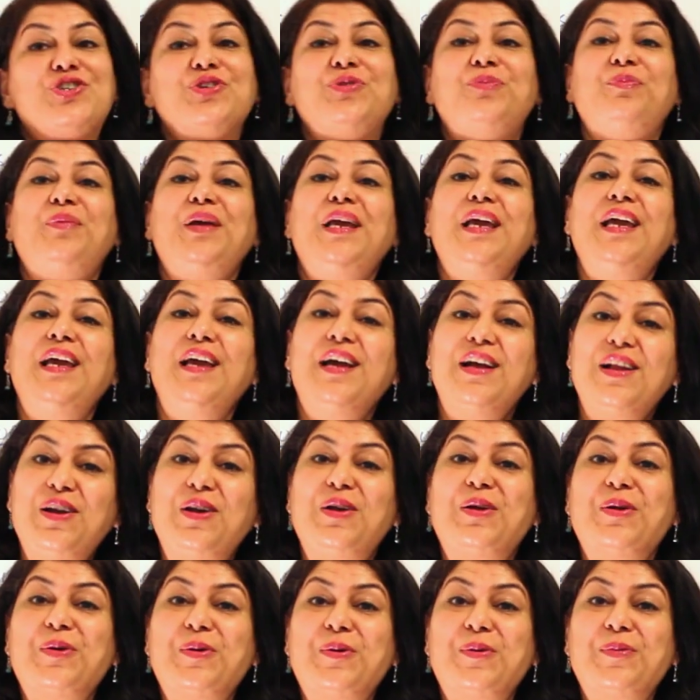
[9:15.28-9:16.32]
should be
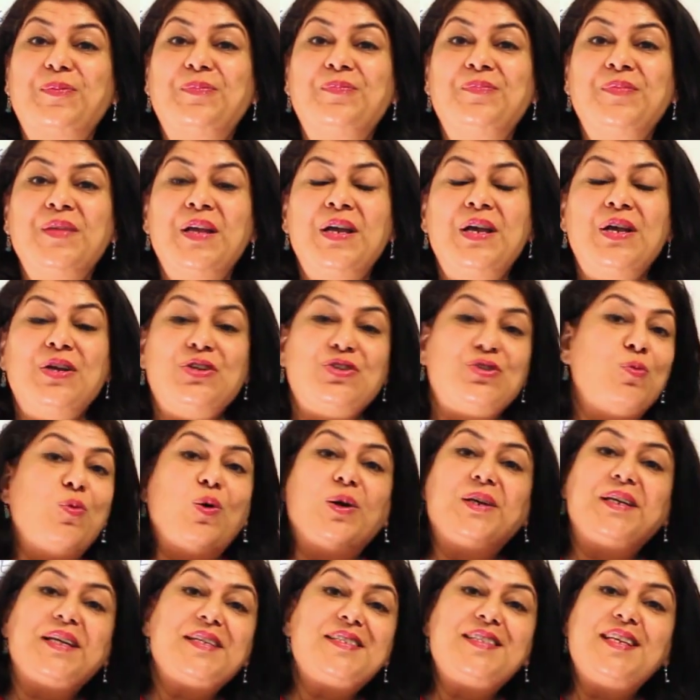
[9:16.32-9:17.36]
low. So
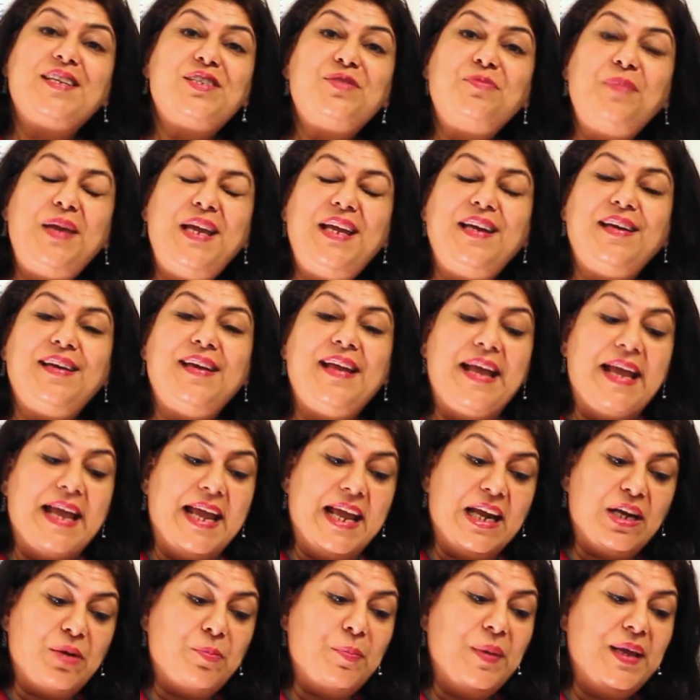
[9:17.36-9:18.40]
what does this mean?
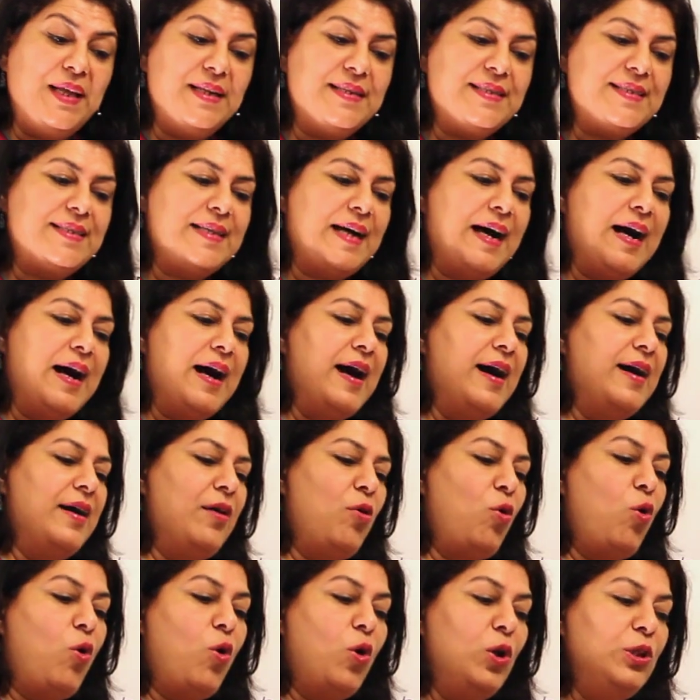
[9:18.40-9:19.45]
It means that
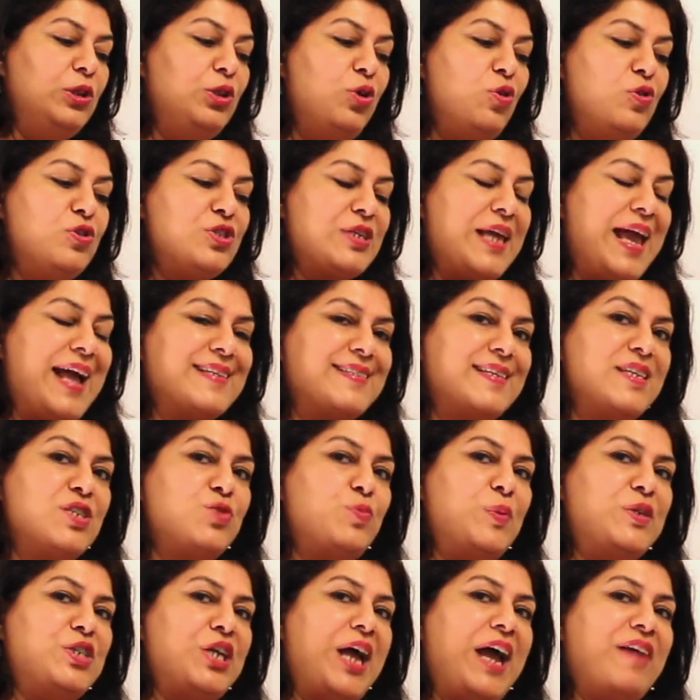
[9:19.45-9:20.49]
all those
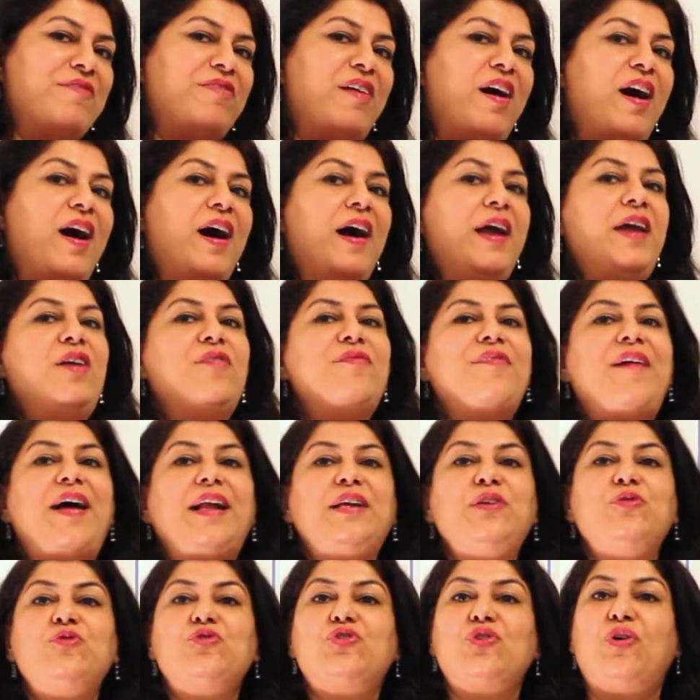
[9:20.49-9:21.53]
gases which have higher
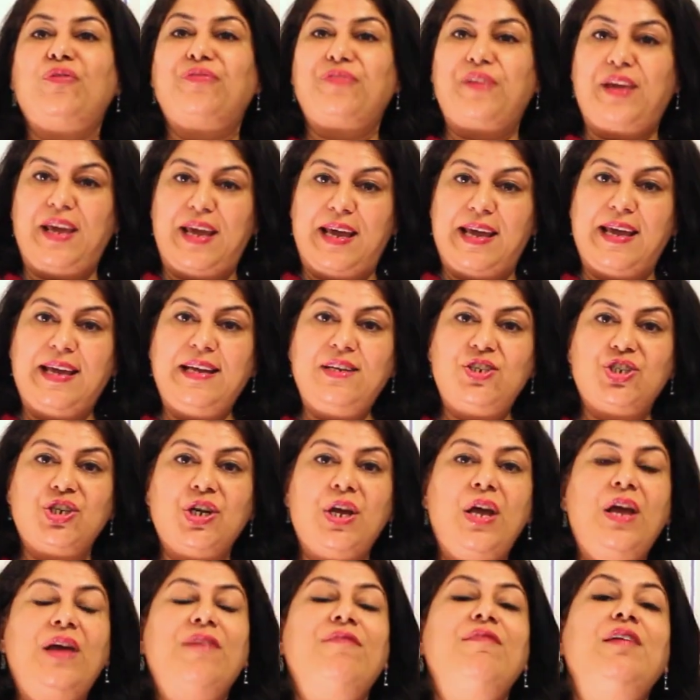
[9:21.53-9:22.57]
values of KH
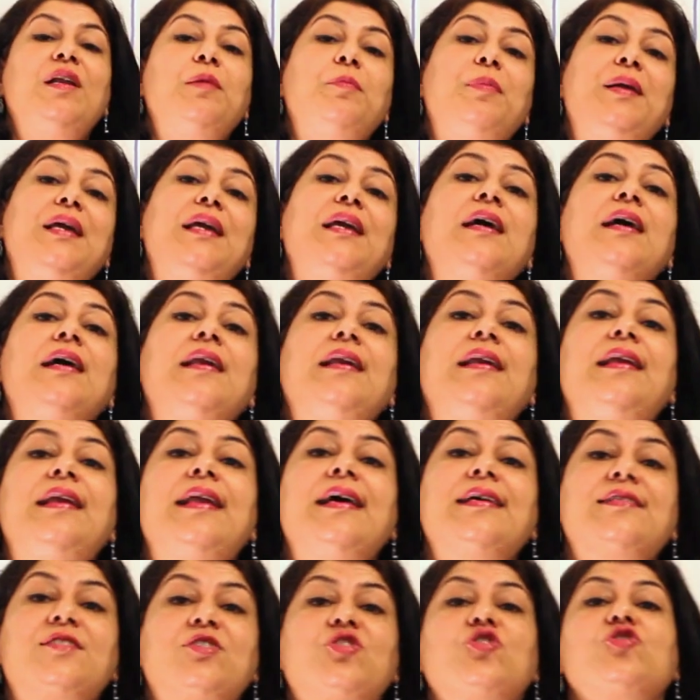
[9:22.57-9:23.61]
will be
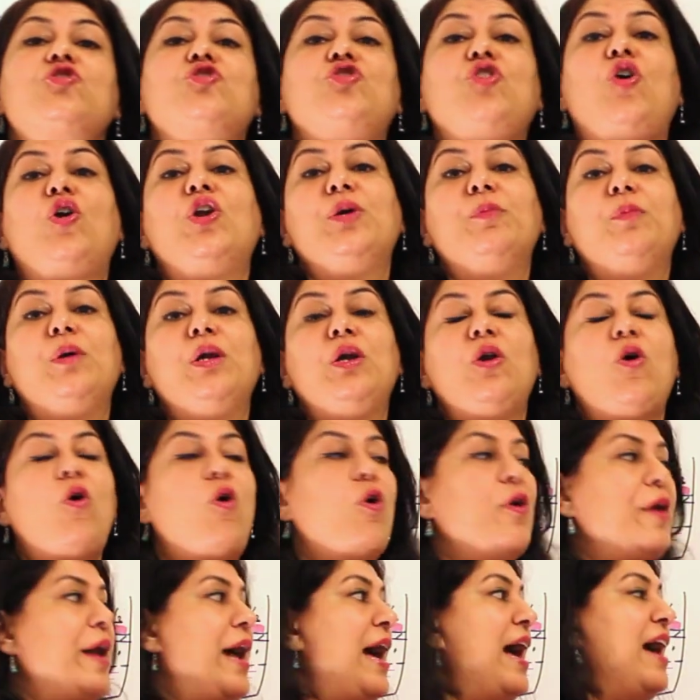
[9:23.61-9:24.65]
less soluble
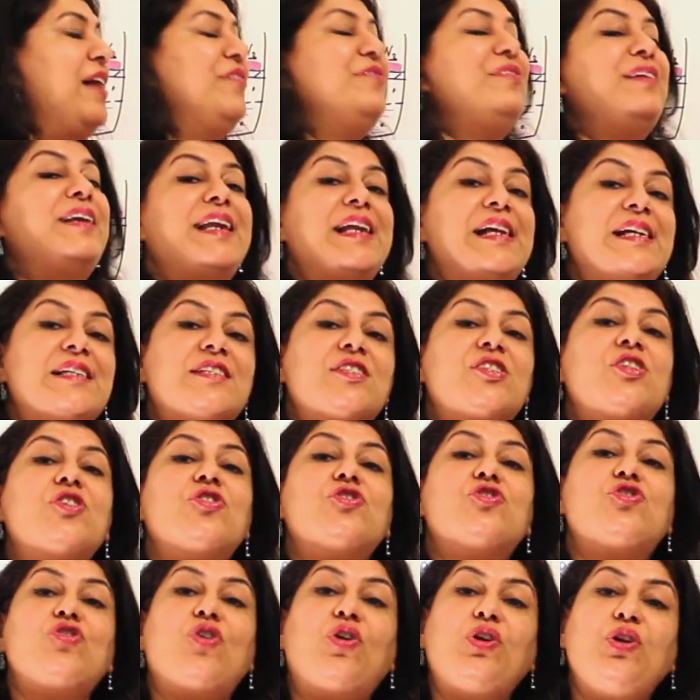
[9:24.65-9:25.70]
or have less
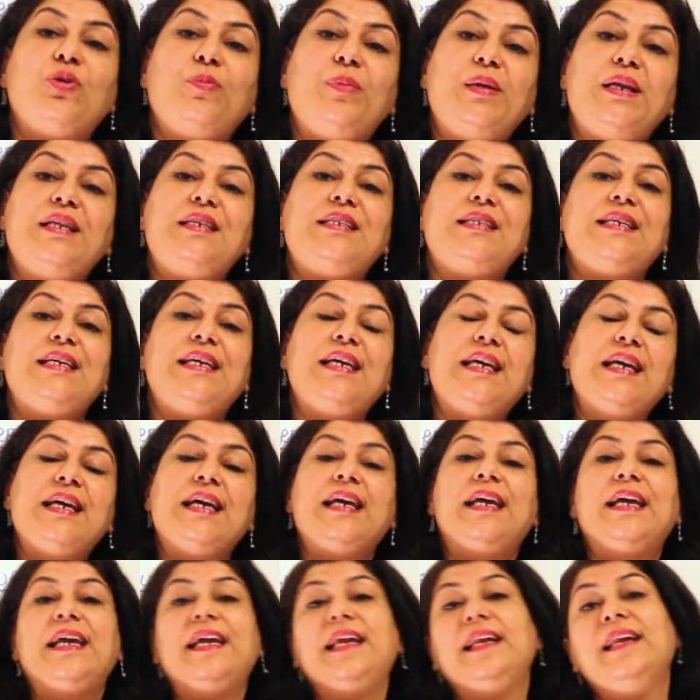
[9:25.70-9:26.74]
solubility
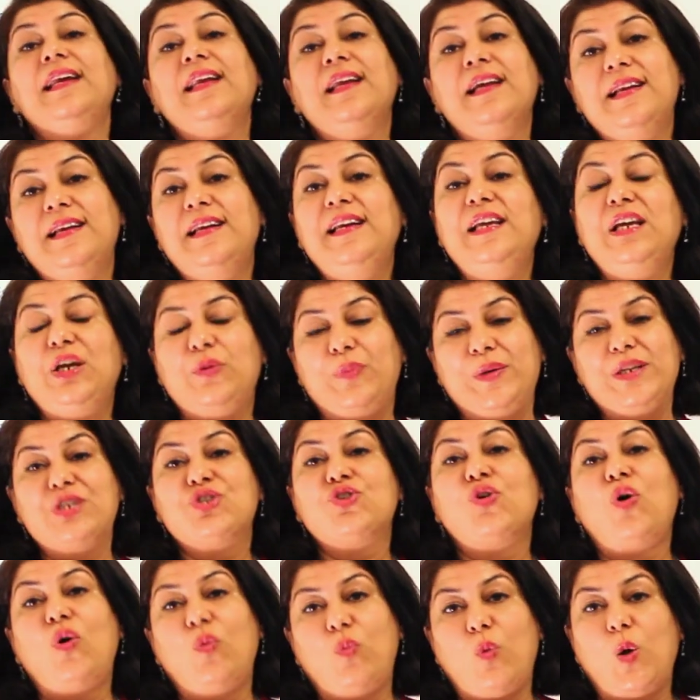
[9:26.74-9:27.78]
in
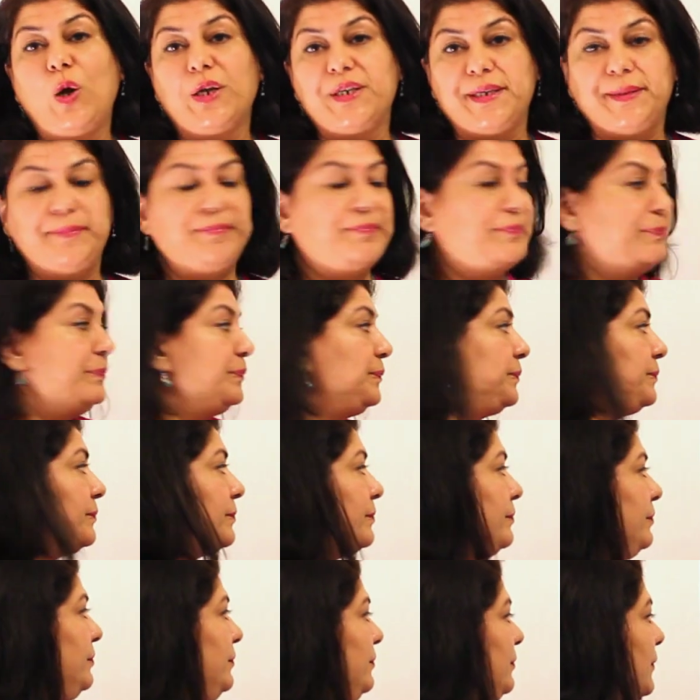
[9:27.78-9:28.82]
liquids or water.
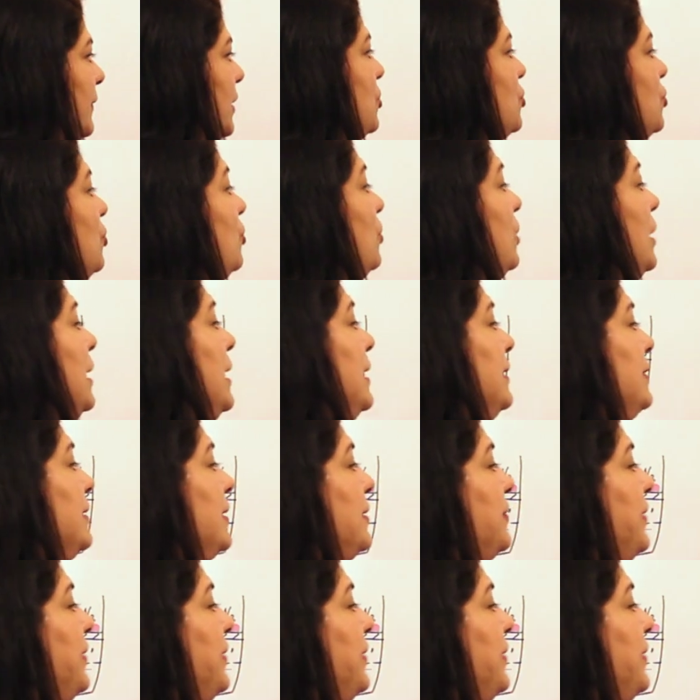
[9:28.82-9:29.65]
So the